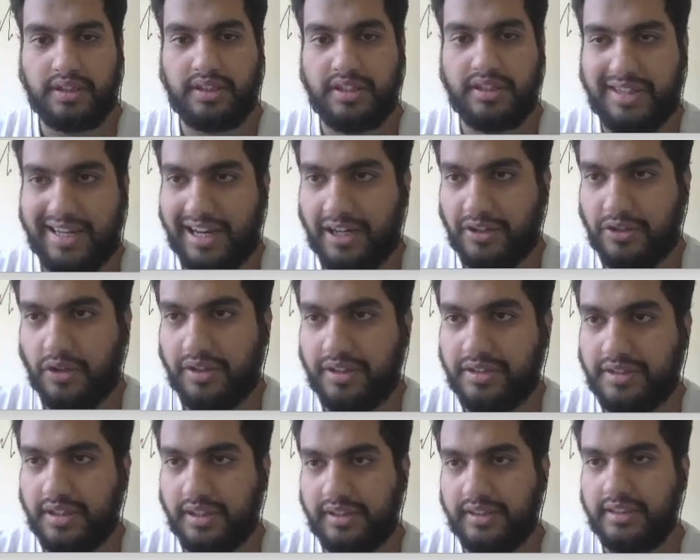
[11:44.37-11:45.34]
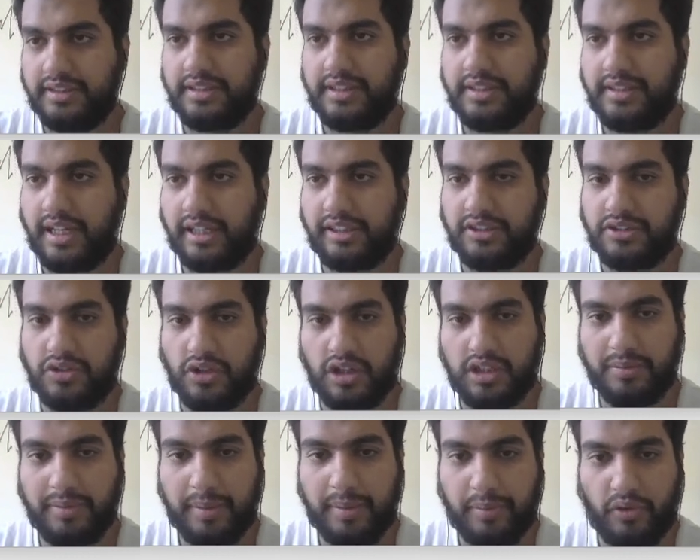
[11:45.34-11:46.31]
Digital Electronic Circuits, that is
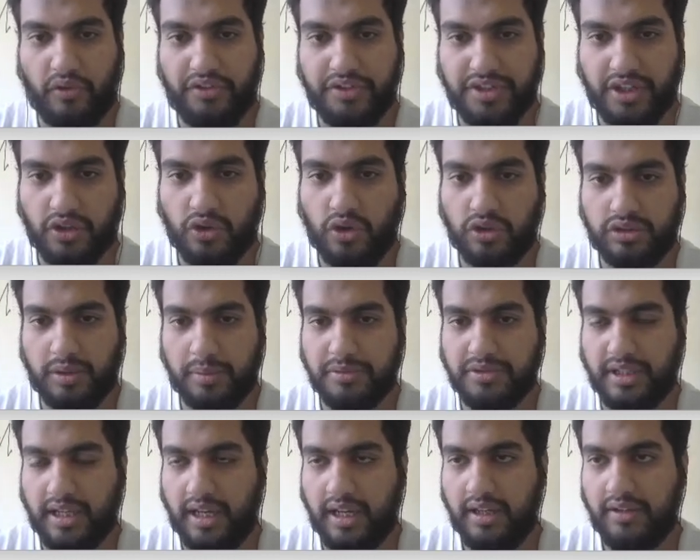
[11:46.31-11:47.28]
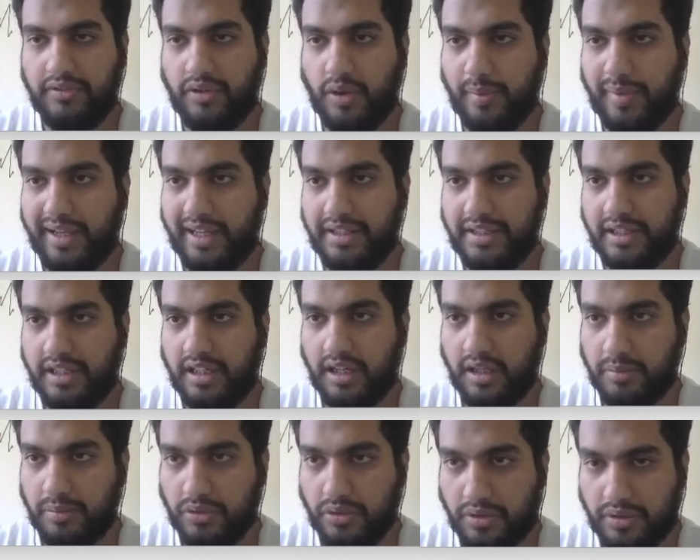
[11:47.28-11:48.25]
taught by Professor Gautam Saha from IIT
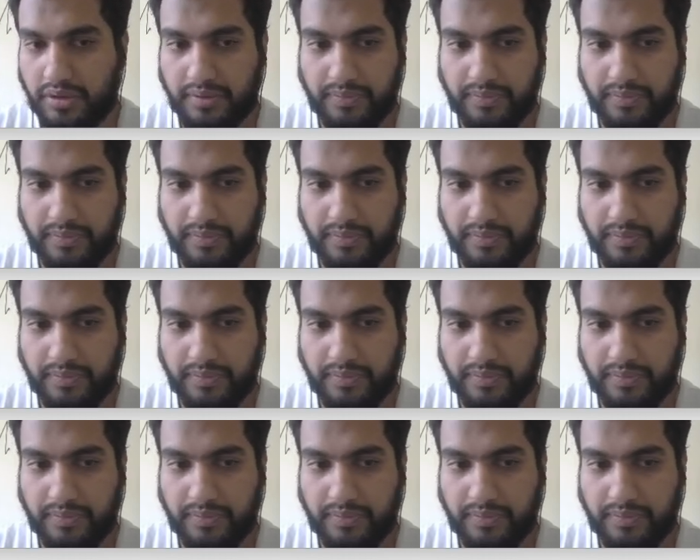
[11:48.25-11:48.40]
Kharagpur.